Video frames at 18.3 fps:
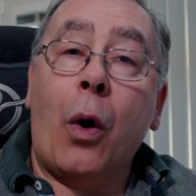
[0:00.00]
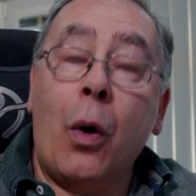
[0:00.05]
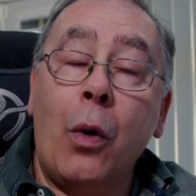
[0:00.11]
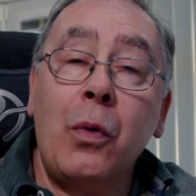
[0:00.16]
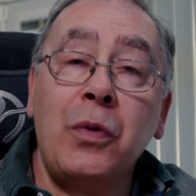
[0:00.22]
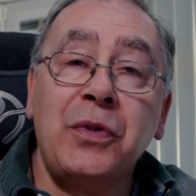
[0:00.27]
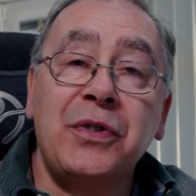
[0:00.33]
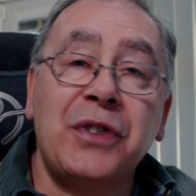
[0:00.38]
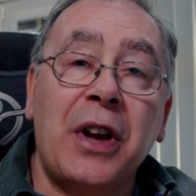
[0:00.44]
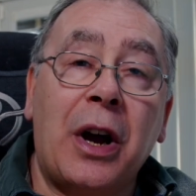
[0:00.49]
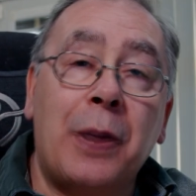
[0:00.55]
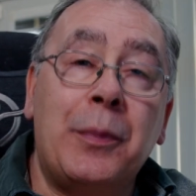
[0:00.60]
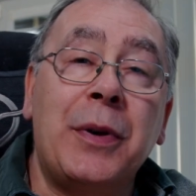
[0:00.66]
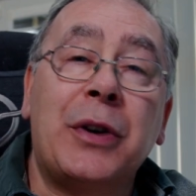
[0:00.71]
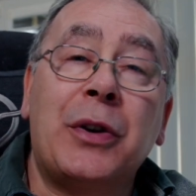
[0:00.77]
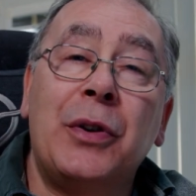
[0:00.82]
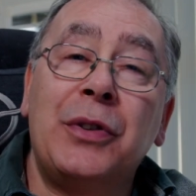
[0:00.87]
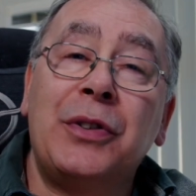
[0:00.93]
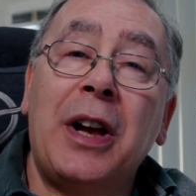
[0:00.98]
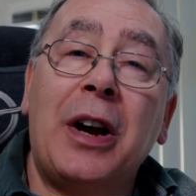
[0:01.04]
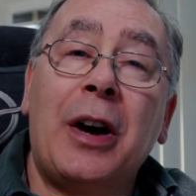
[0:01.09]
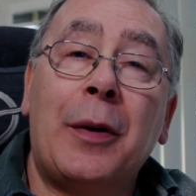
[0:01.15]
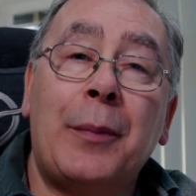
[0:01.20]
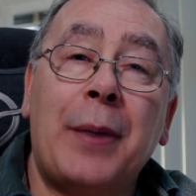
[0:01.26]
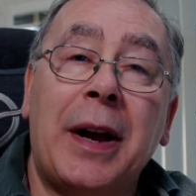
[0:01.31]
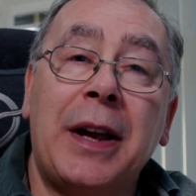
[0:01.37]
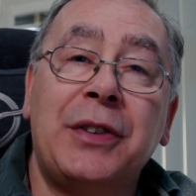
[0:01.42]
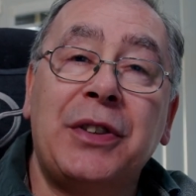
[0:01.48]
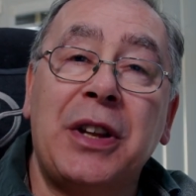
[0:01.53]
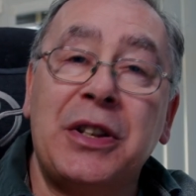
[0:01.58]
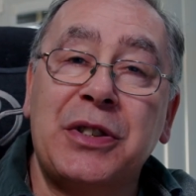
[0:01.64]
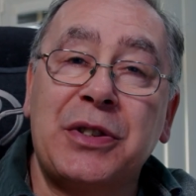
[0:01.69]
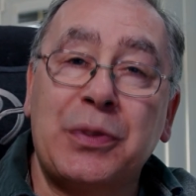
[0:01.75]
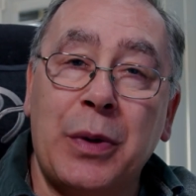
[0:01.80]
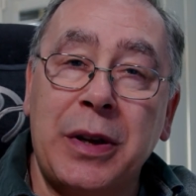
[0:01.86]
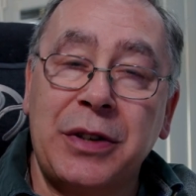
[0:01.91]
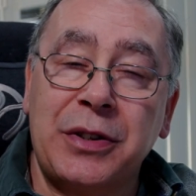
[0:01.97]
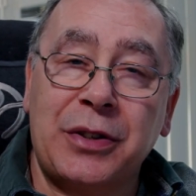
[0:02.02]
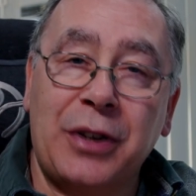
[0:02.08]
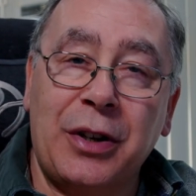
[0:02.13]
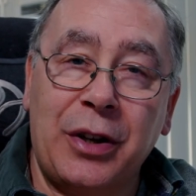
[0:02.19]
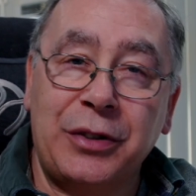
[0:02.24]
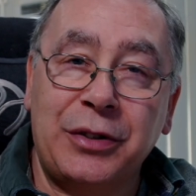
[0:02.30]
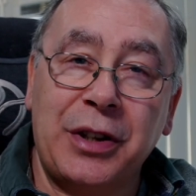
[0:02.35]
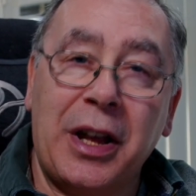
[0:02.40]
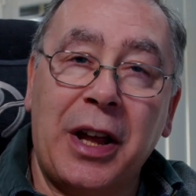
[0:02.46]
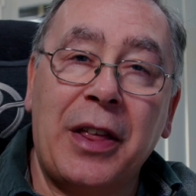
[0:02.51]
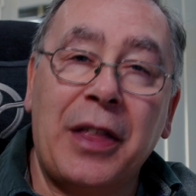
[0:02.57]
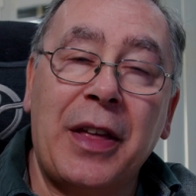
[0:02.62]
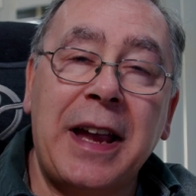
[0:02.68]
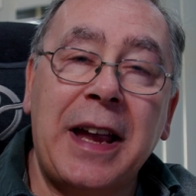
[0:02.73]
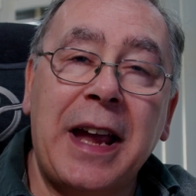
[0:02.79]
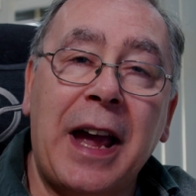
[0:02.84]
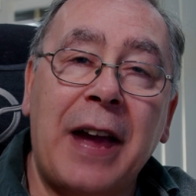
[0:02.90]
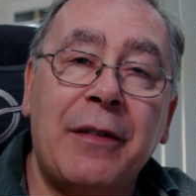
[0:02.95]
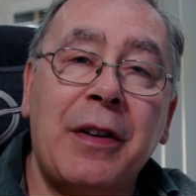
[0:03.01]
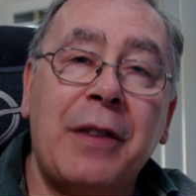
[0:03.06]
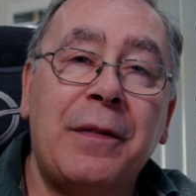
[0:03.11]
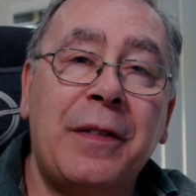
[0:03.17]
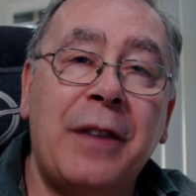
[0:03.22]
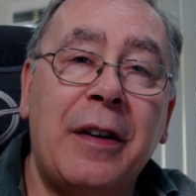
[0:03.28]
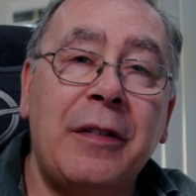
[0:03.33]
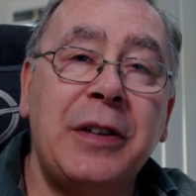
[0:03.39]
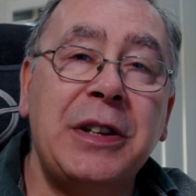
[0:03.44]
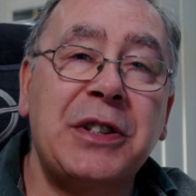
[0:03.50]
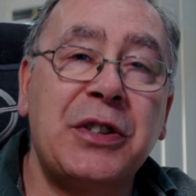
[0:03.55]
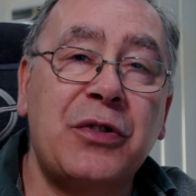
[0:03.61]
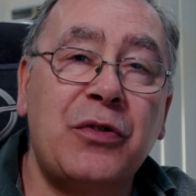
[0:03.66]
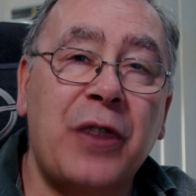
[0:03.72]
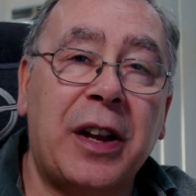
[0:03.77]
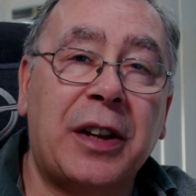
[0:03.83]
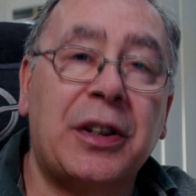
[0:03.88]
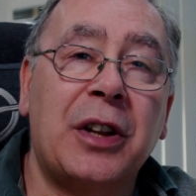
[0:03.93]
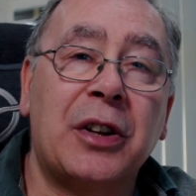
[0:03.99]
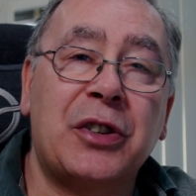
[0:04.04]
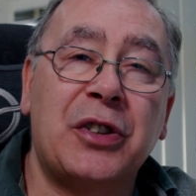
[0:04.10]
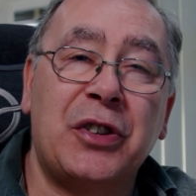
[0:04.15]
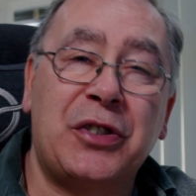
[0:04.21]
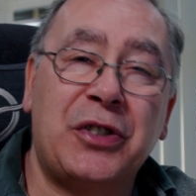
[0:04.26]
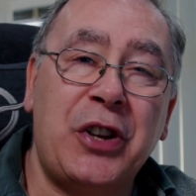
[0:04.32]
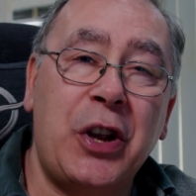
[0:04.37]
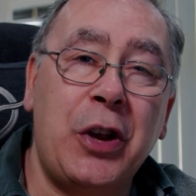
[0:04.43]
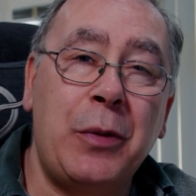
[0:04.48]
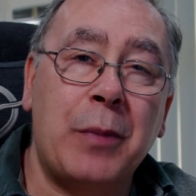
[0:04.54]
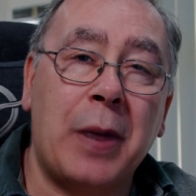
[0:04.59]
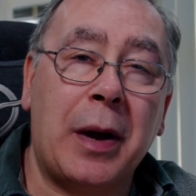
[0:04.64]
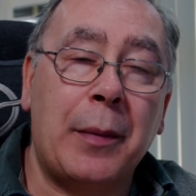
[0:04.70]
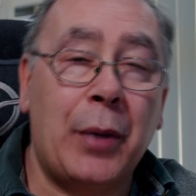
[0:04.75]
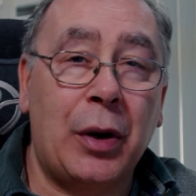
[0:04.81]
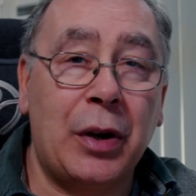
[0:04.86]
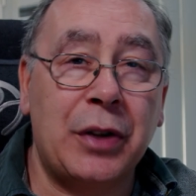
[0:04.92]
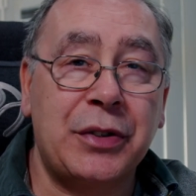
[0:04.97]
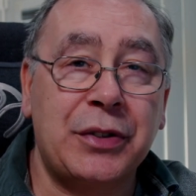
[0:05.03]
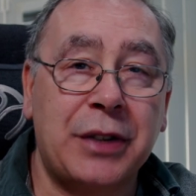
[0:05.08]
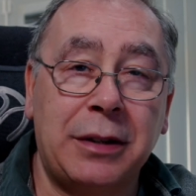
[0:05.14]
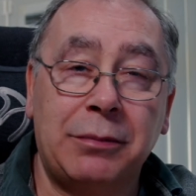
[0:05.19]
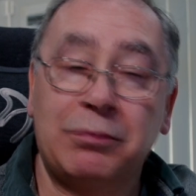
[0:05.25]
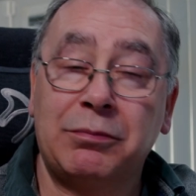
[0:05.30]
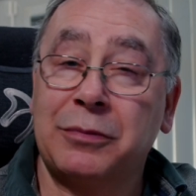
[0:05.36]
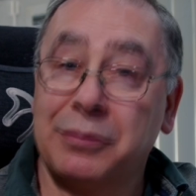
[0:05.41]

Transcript: Also, because they are based in Switzerland, they have a very strict consumer policy.